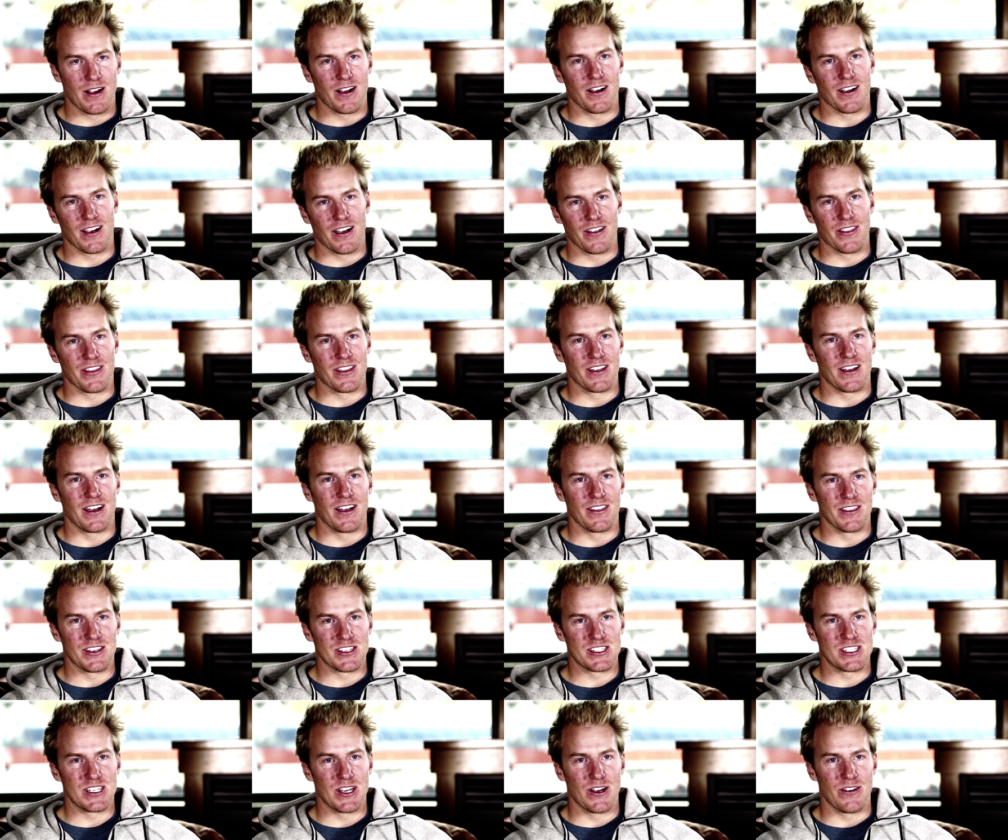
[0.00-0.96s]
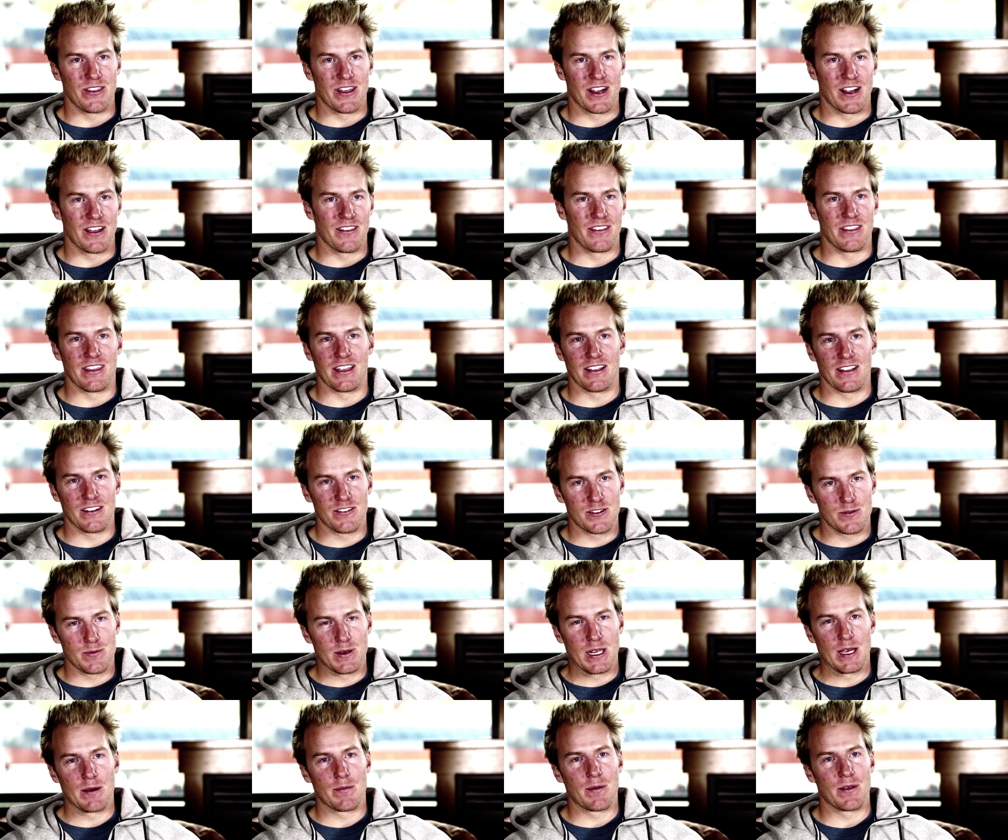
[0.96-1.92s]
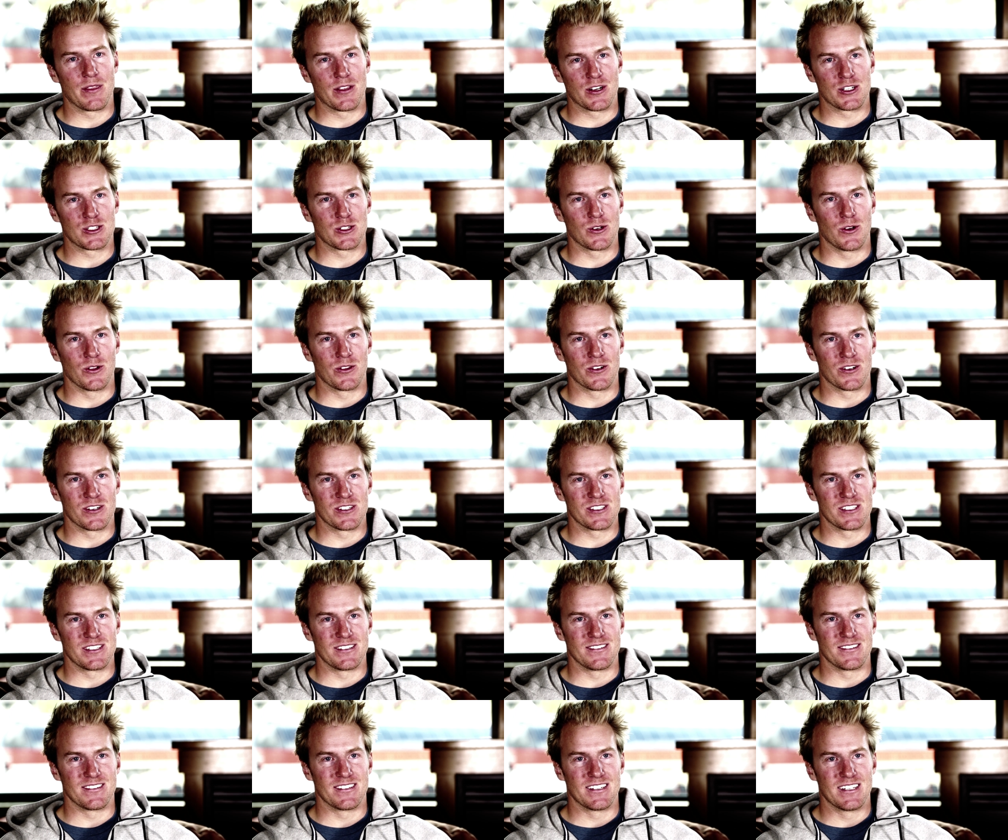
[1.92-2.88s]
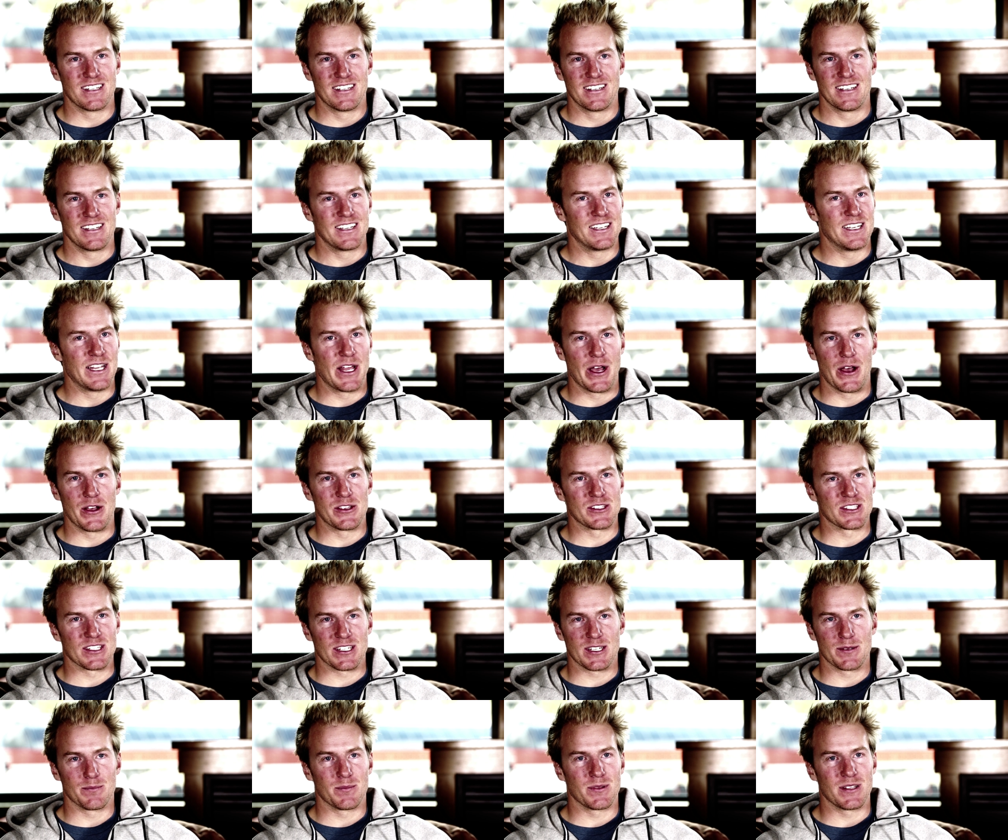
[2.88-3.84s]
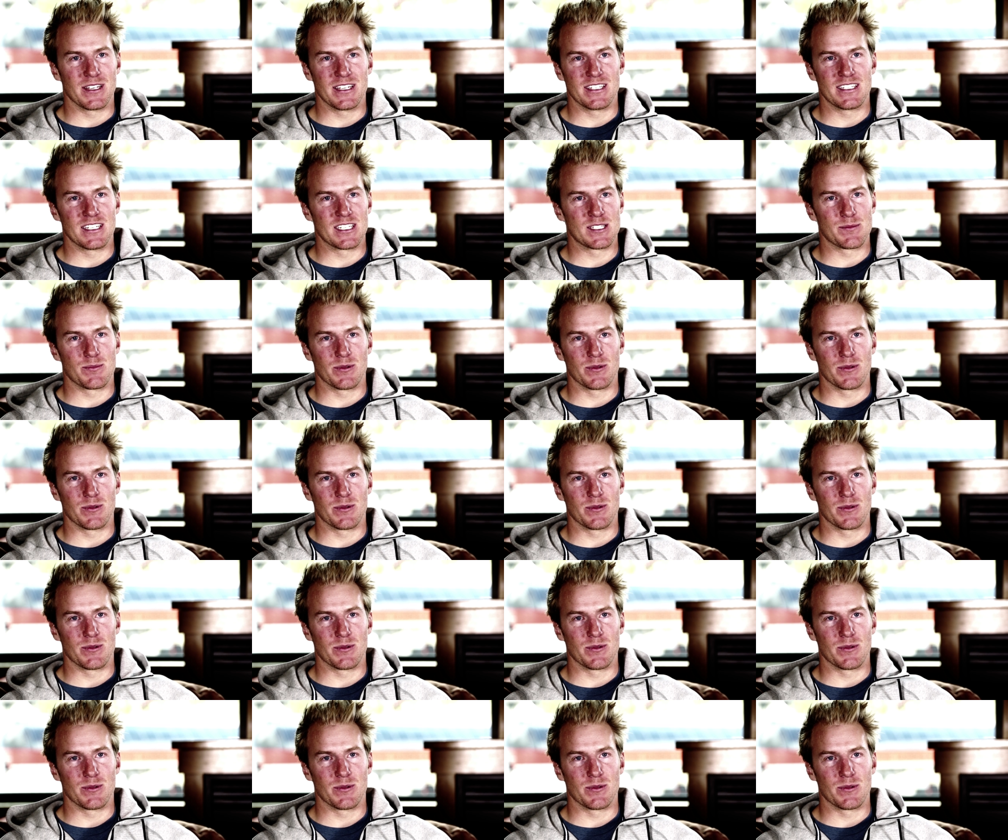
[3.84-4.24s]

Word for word: bear hug on the, on the snow there, and they lifted me up on their shoulders, and you know, I was in complete